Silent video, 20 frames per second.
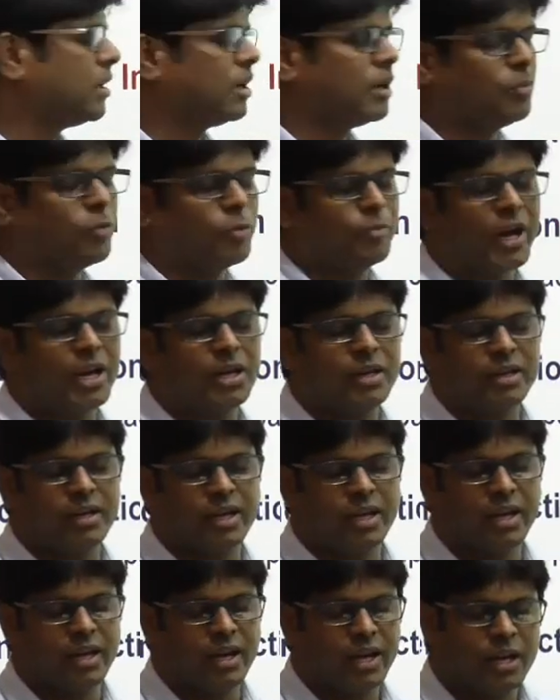mobile
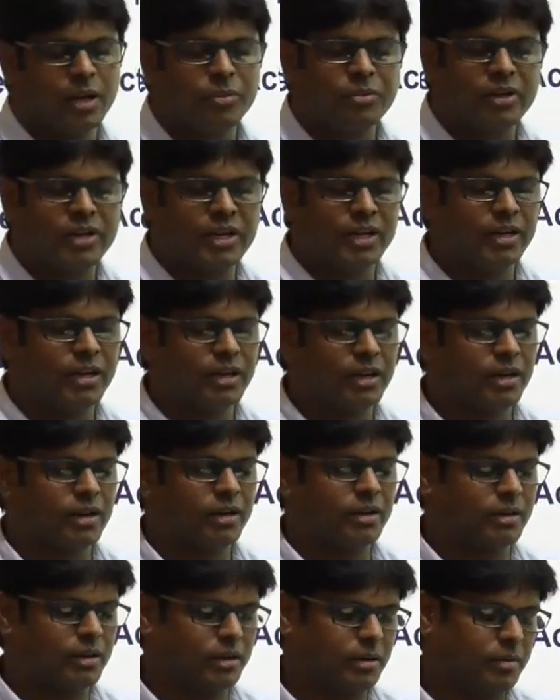enabled
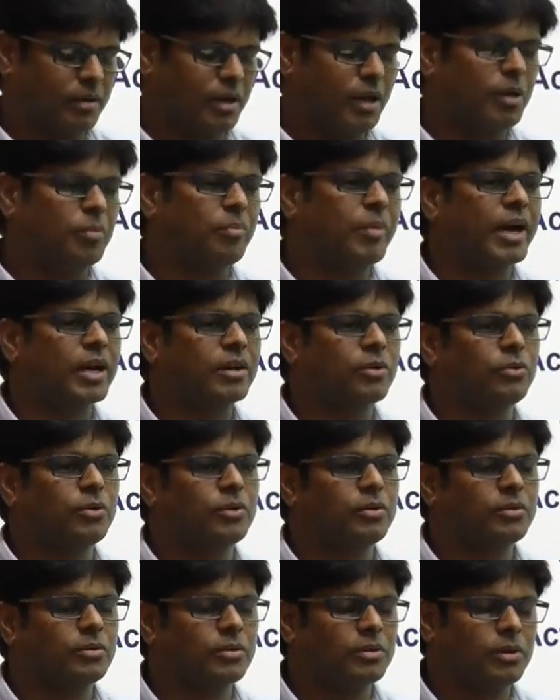
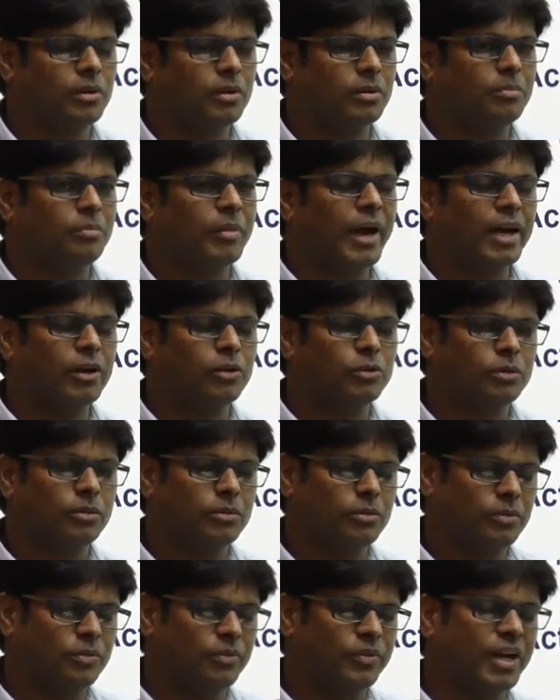
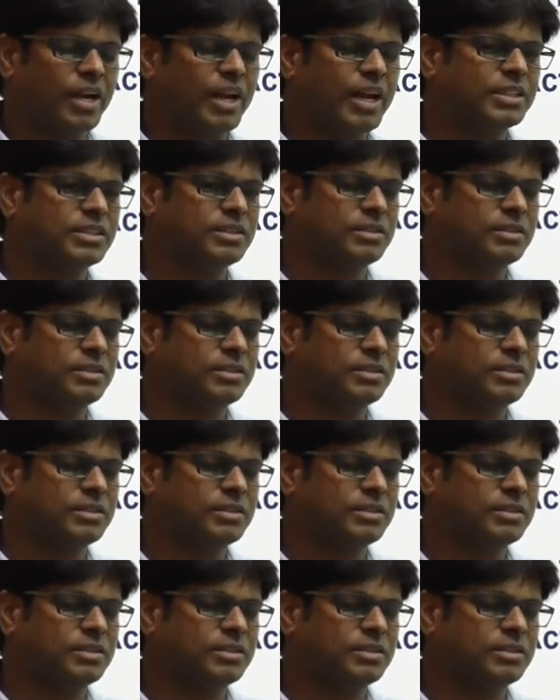microware